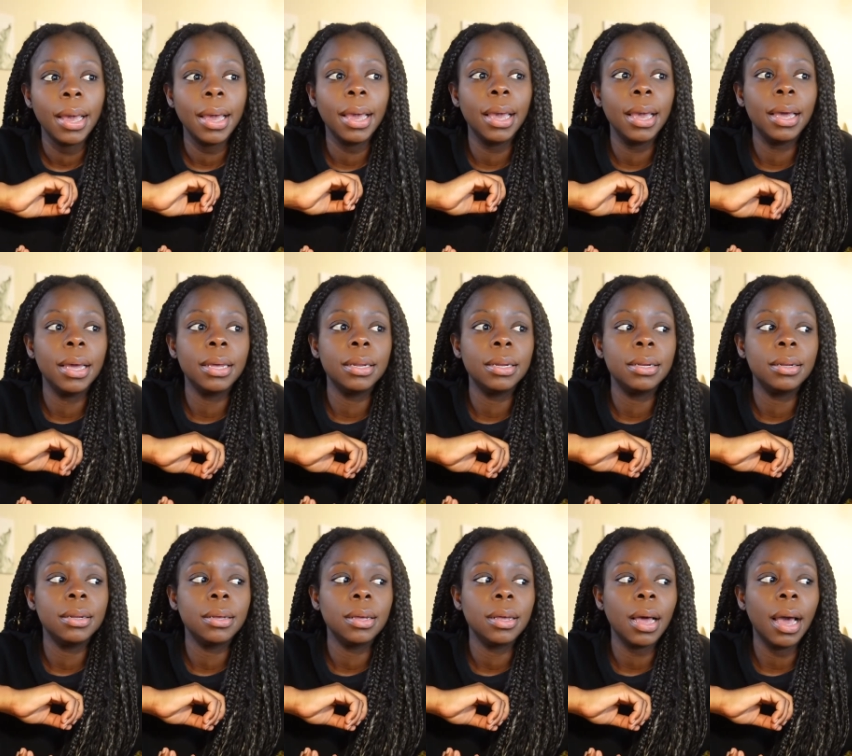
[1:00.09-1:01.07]

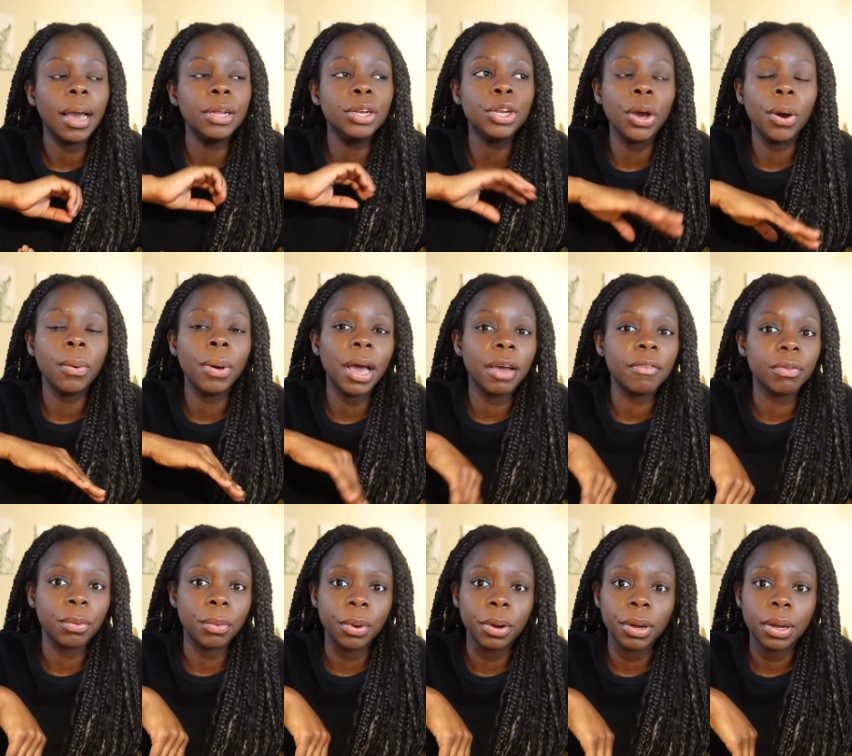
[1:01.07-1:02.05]
and I don't have
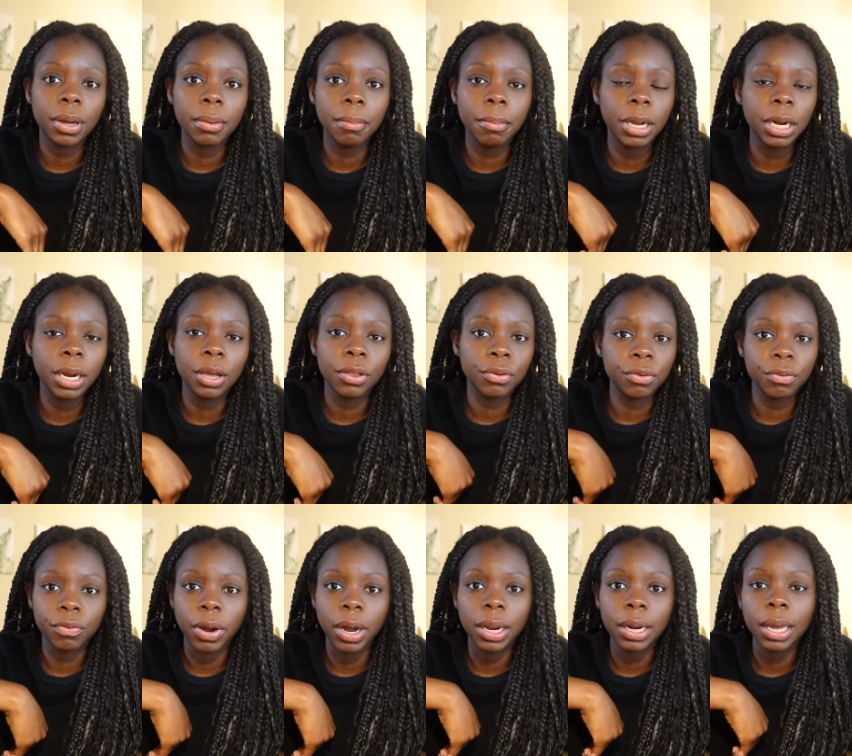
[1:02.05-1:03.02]
to work Monday through
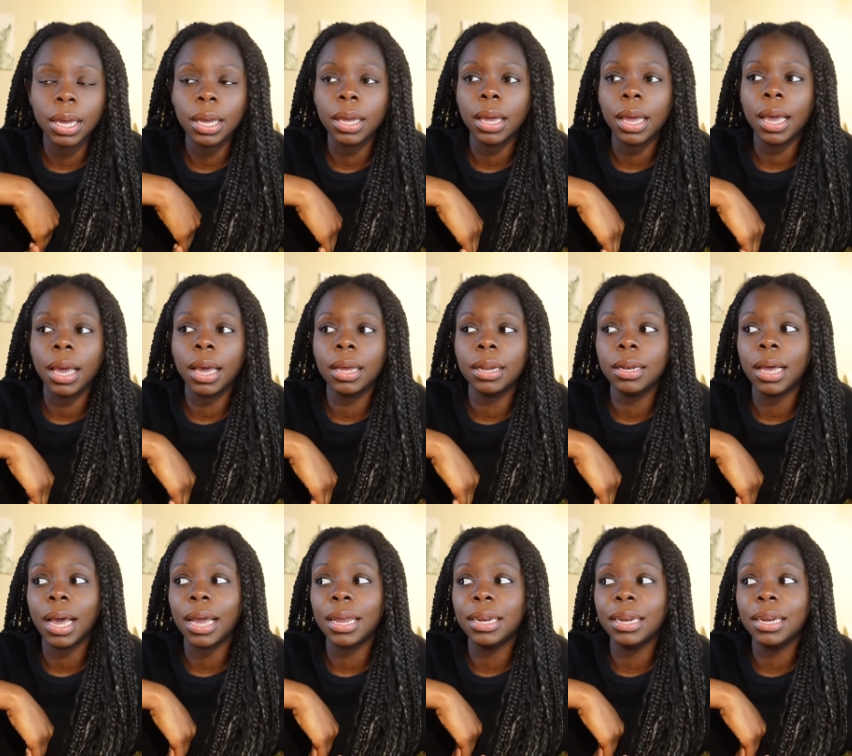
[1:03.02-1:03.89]
Friday. And I